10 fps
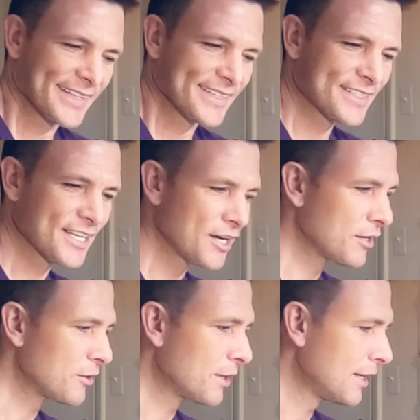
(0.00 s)

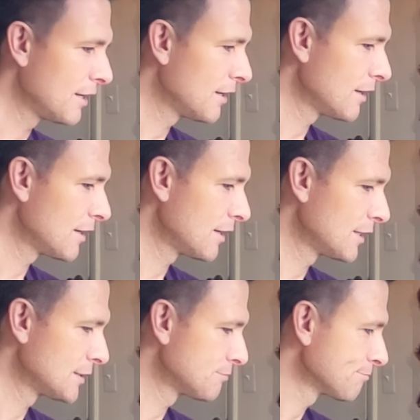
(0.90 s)
So
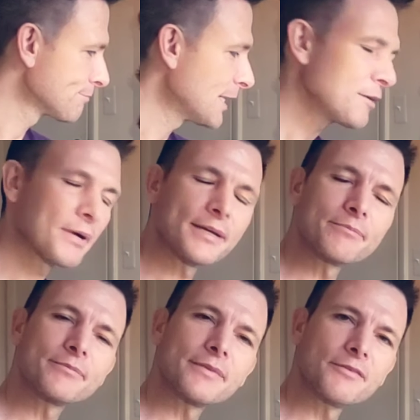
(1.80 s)
anyway,
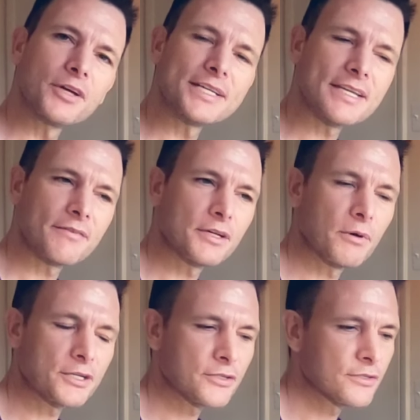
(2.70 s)
if you guys have any
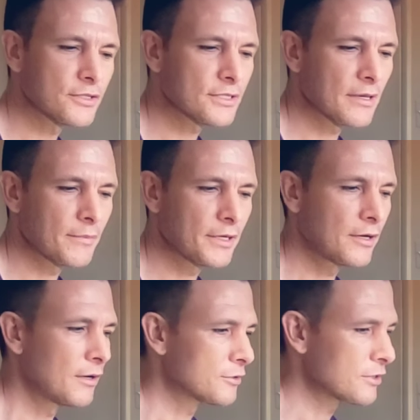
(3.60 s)
questions, just let me
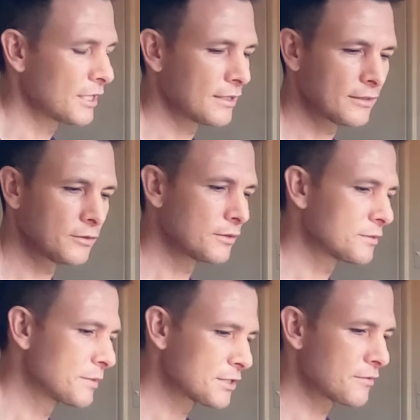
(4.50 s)
know. I'll try and include
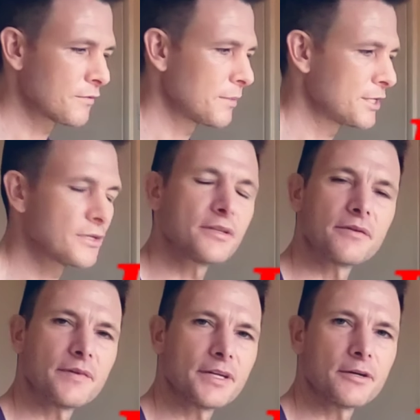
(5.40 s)
as much information in the
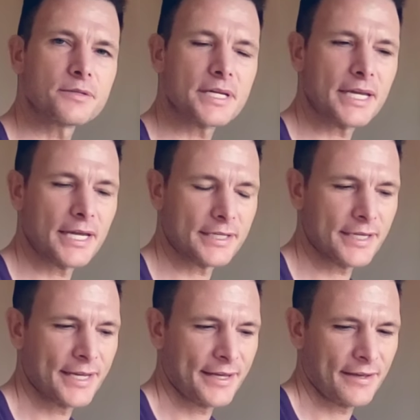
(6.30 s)
video as I can.
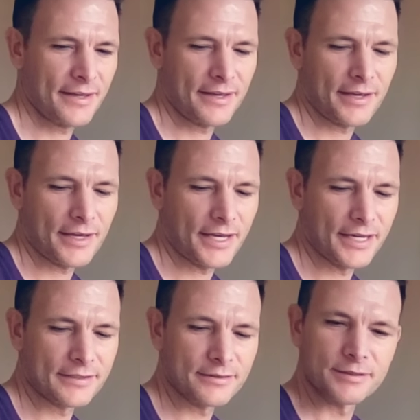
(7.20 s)

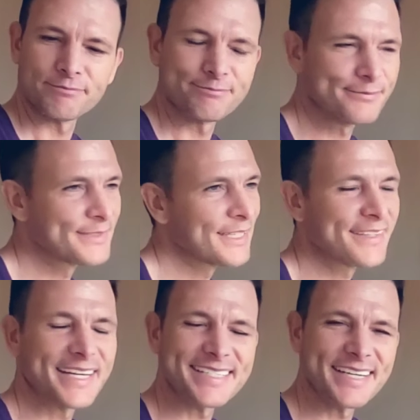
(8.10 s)
And
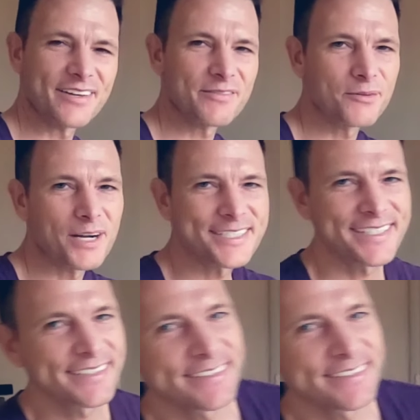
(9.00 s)
thanks again for watching.